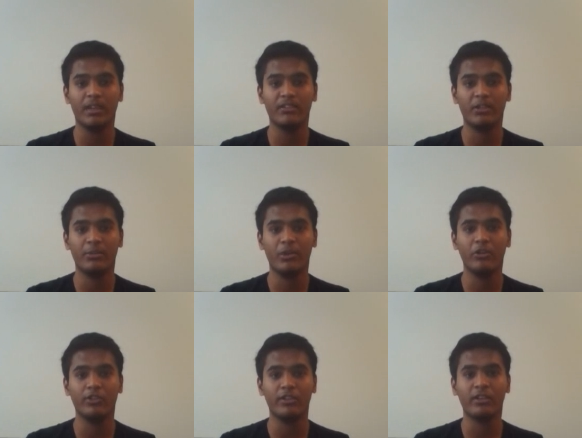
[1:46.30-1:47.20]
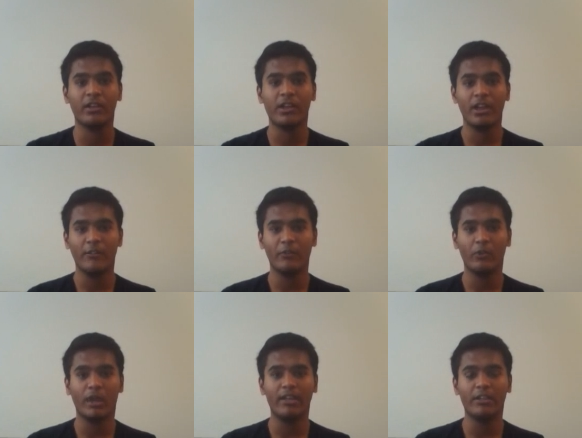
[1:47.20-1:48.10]
that's our project if you
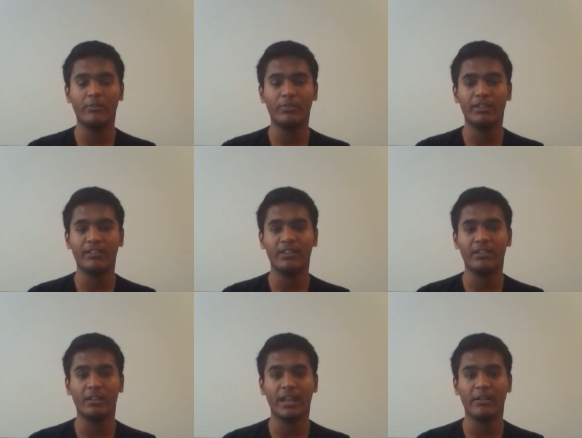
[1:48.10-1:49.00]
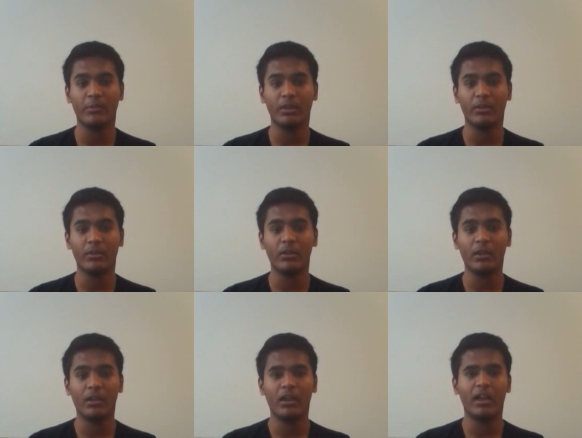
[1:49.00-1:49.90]
like it please hit the like button
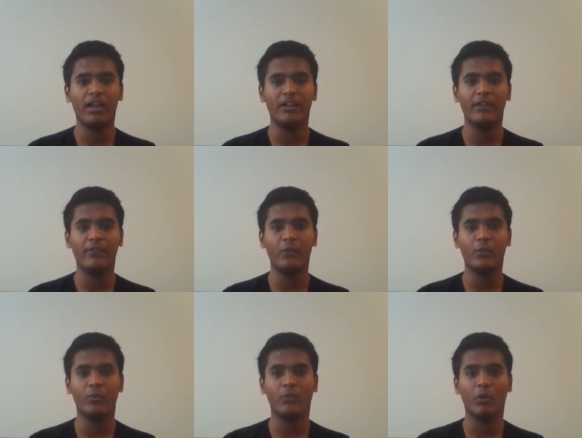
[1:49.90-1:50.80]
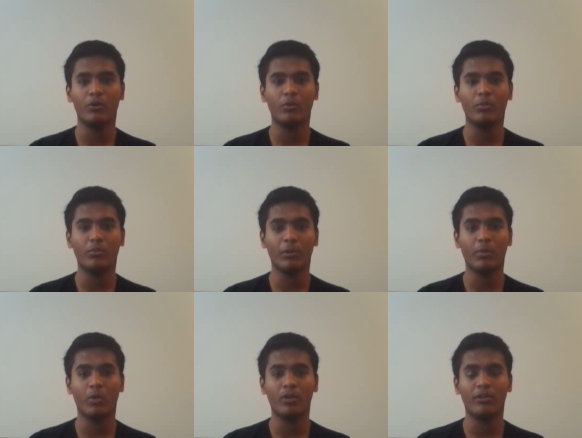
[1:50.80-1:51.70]
and if you want to
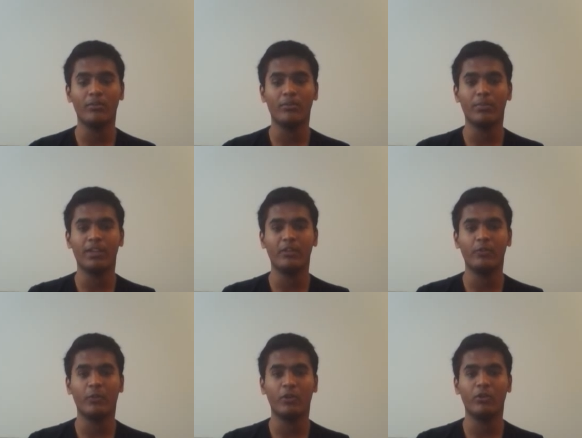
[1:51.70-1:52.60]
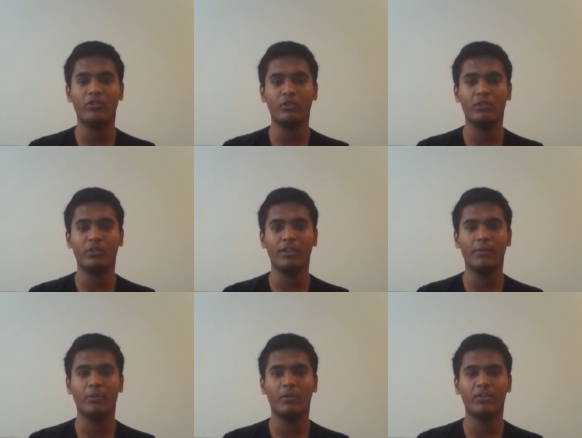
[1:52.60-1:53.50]
promote it, please follow us on the
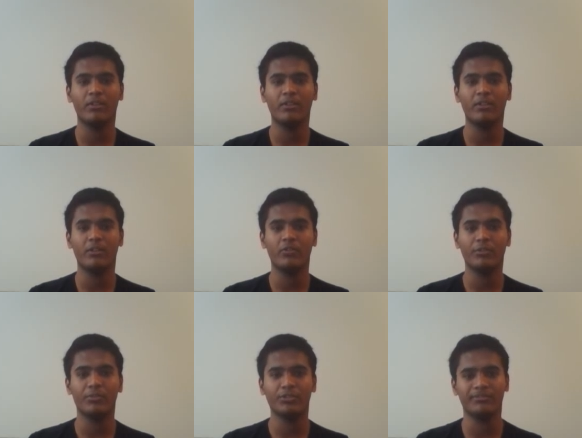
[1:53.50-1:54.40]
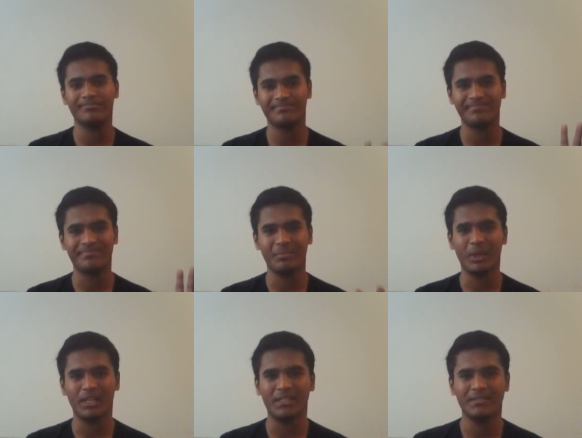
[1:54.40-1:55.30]
link provided in the description.
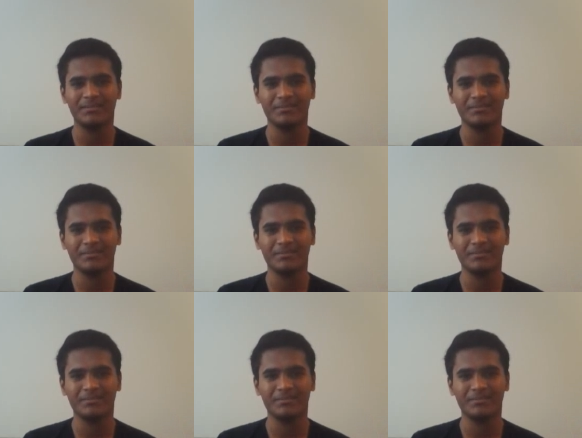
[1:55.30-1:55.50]
Bye.